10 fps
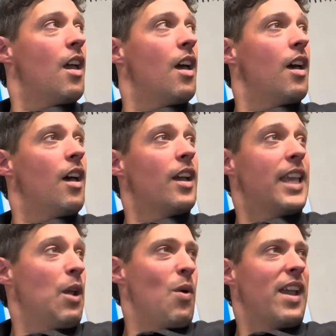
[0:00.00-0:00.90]
A
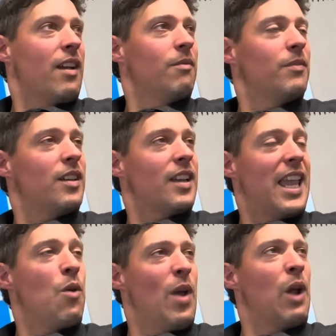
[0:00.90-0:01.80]
key wing
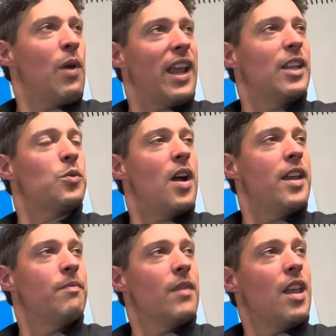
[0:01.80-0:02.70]
winging its
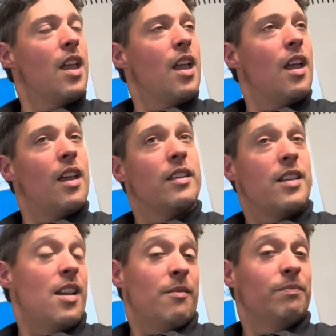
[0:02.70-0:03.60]
way. Yeah.
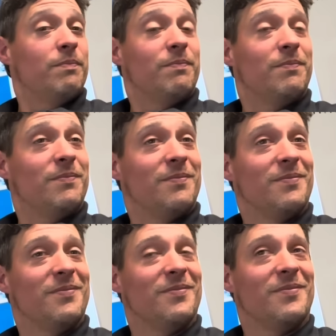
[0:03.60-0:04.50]
Yeah. So we've just
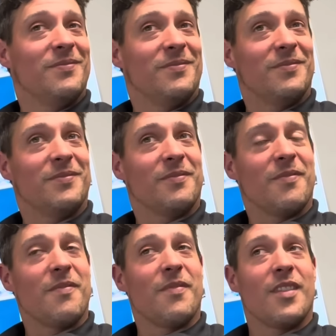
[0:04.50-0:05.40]
messaged you, mate. Let us know your
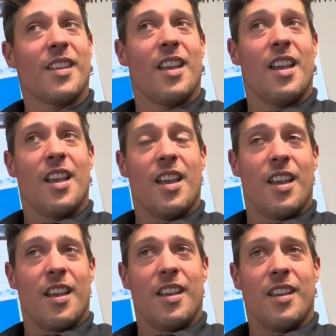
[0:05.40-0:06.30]
details. I mean, by the time you